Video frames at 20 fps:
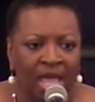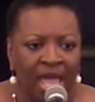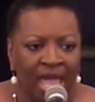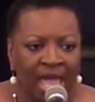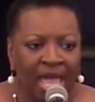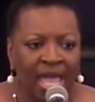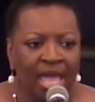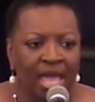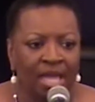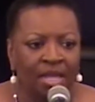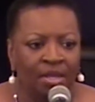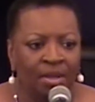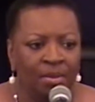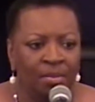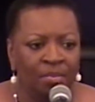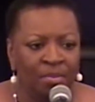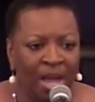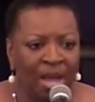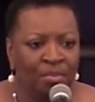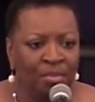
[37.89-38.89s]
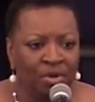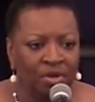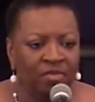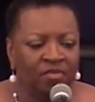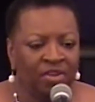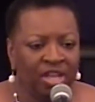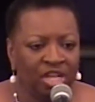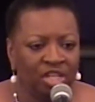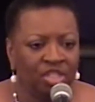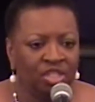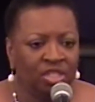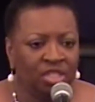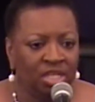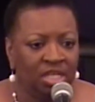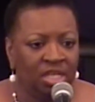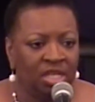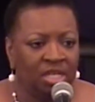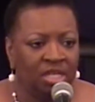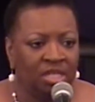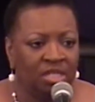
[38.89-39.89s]
And my motivation
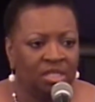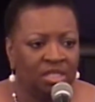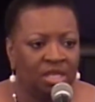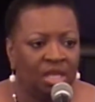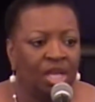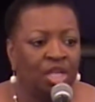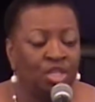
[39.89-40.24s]
is